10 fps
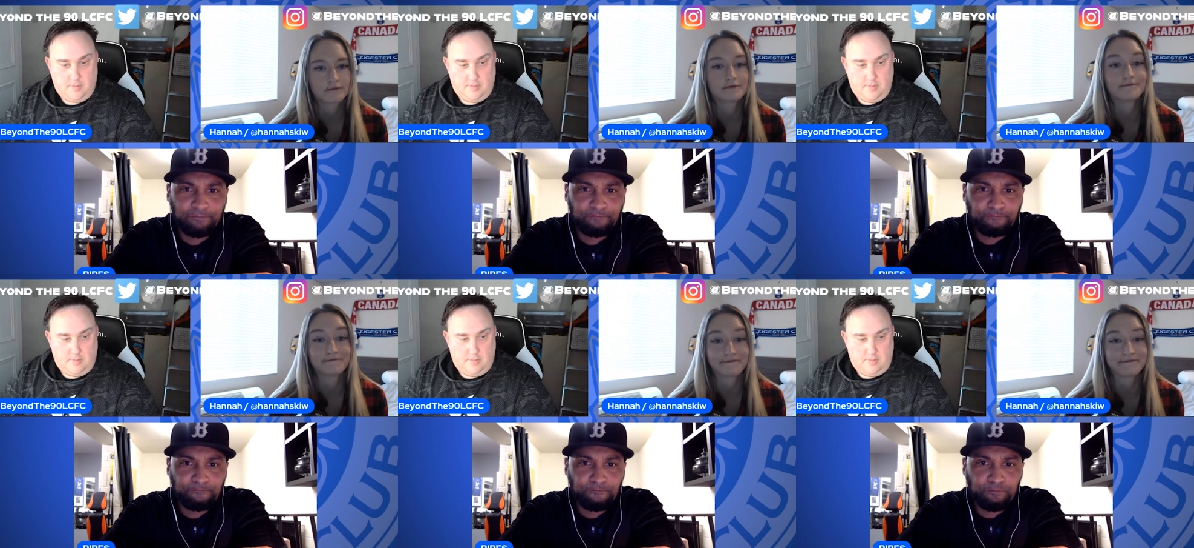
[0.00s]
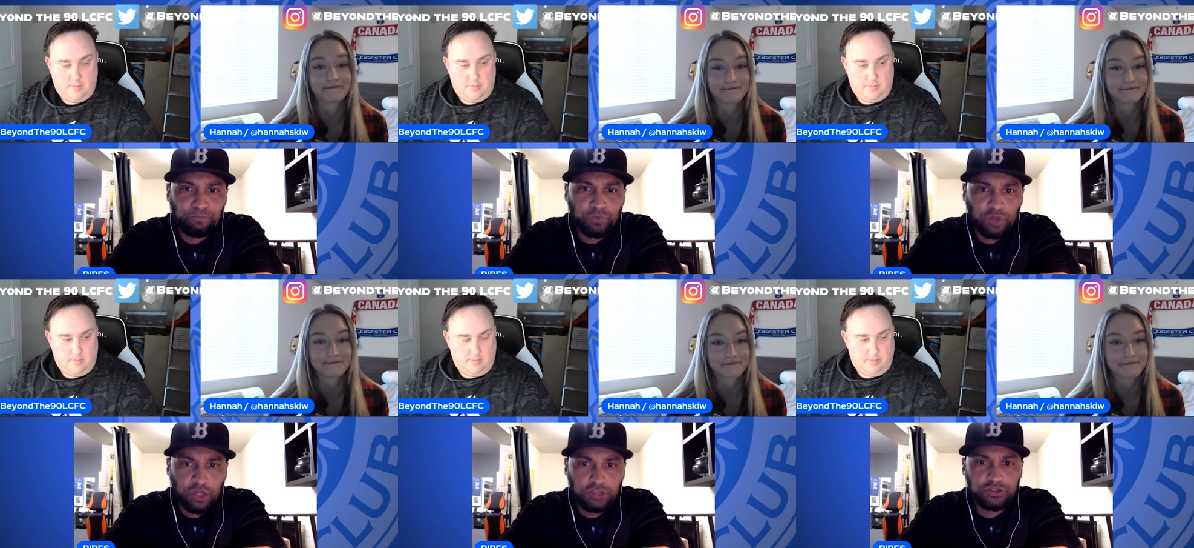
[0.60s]
Speaker 1: Mm -hmm.
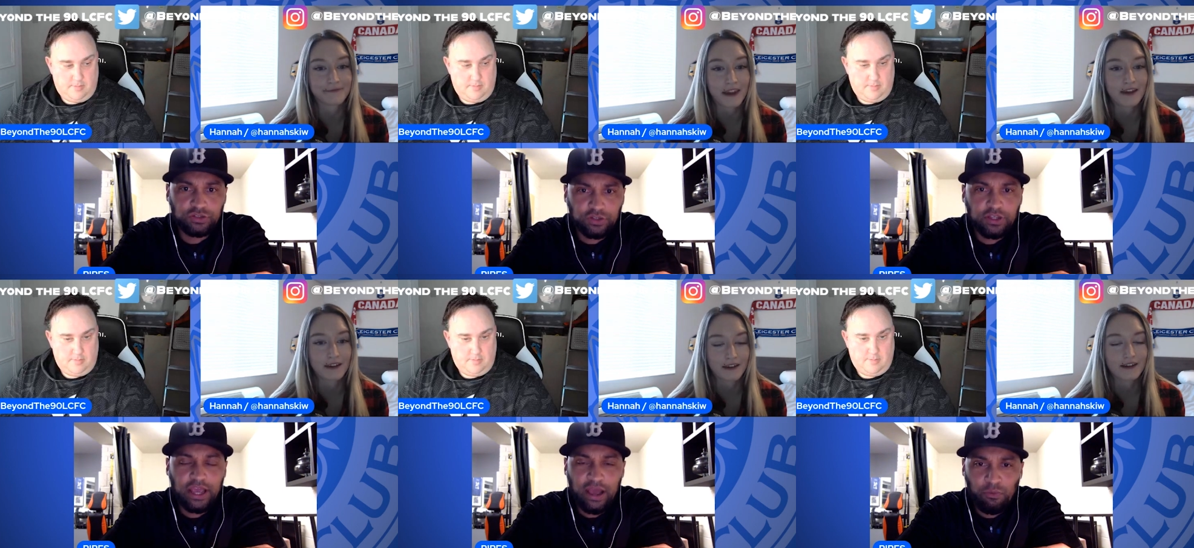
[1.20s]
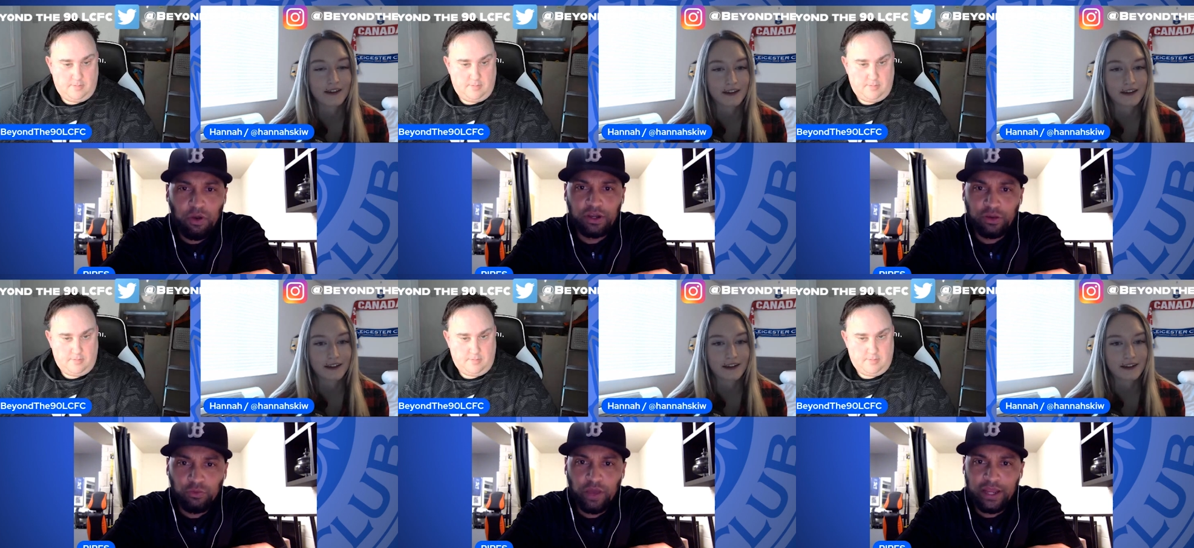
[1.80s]
It's, yeah, one
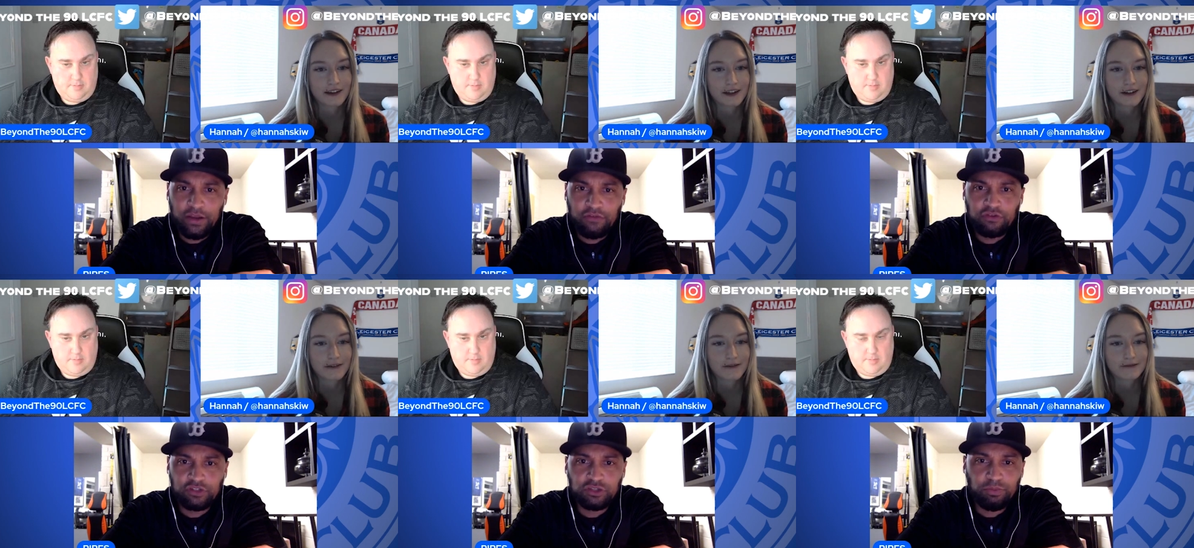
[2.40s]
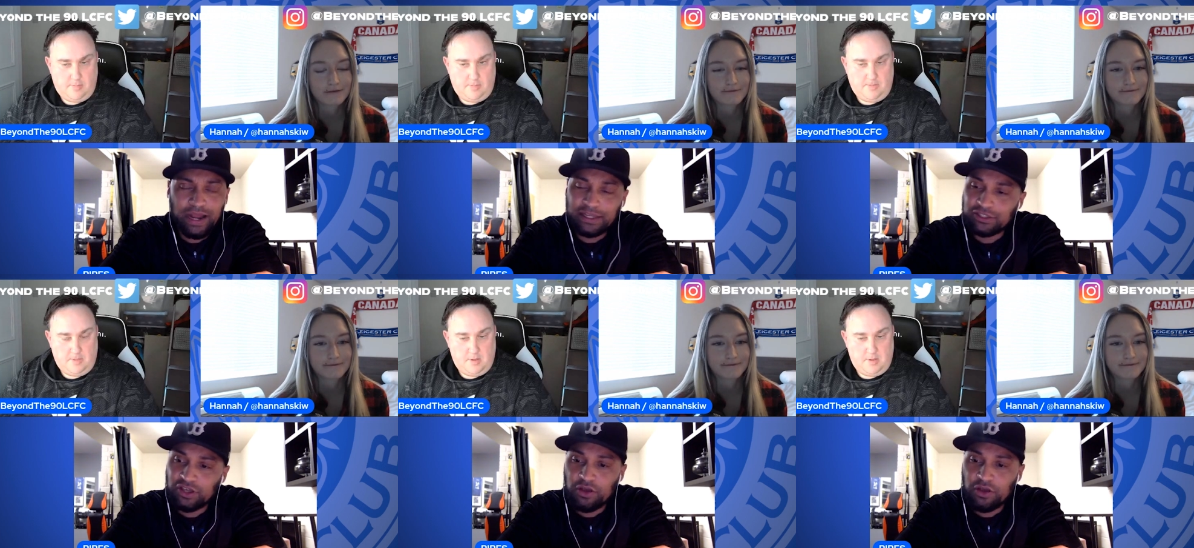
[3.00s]
nil win over Crystal Palace.